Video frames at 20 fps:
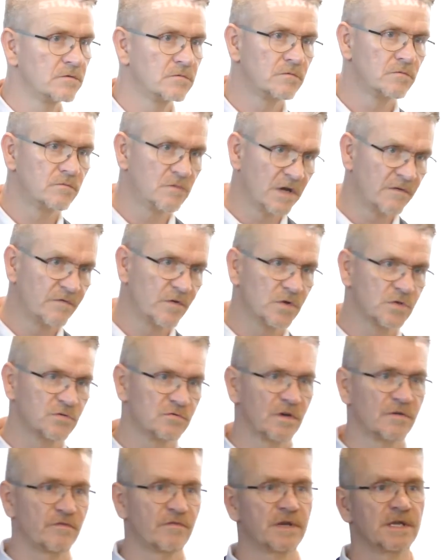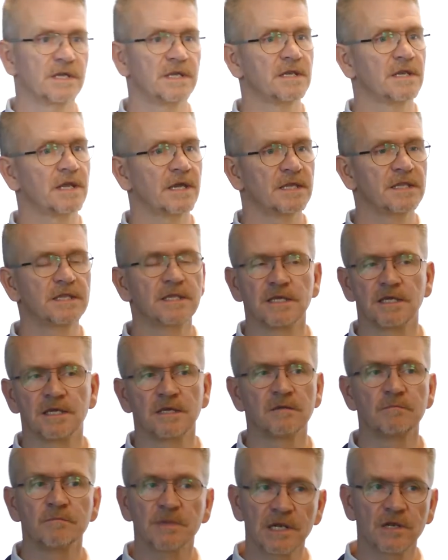revenue is roughly
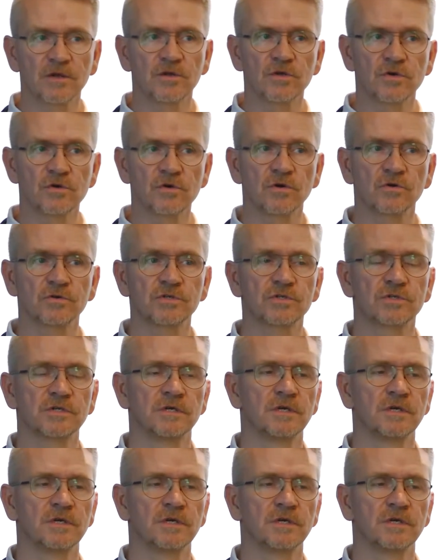90 million euros.